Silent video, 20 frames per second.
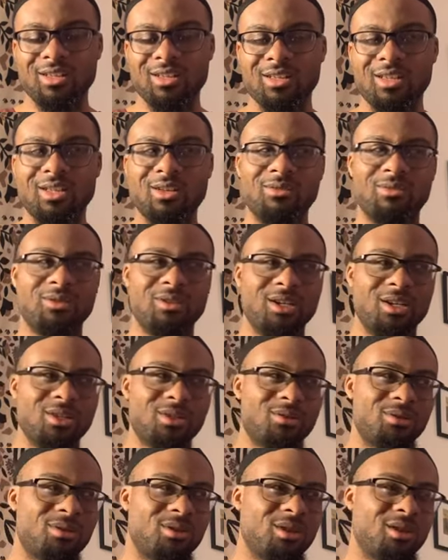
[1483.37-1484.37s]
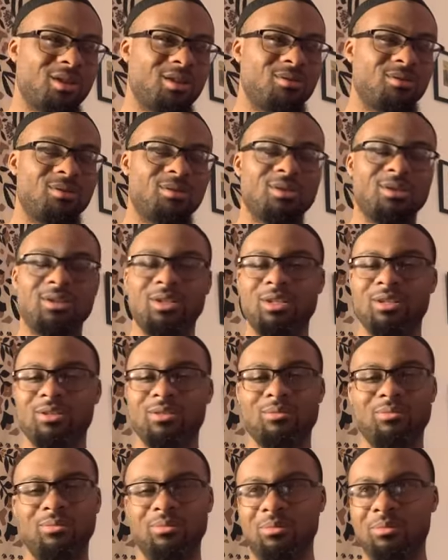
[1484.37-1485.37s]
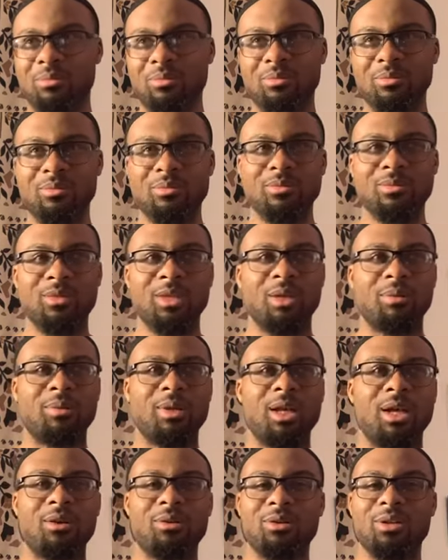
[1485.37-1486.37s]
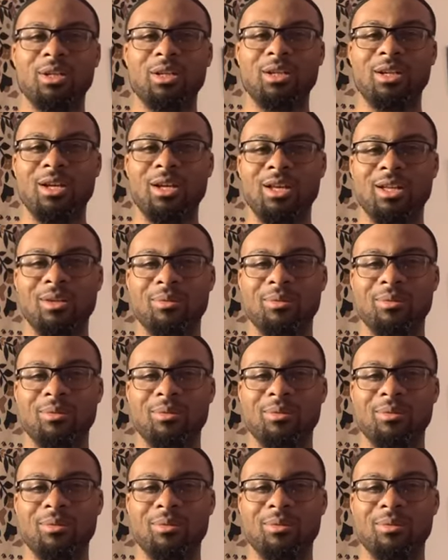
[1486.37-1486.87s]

Now for us, we're thinking, well, I mean, how could he not?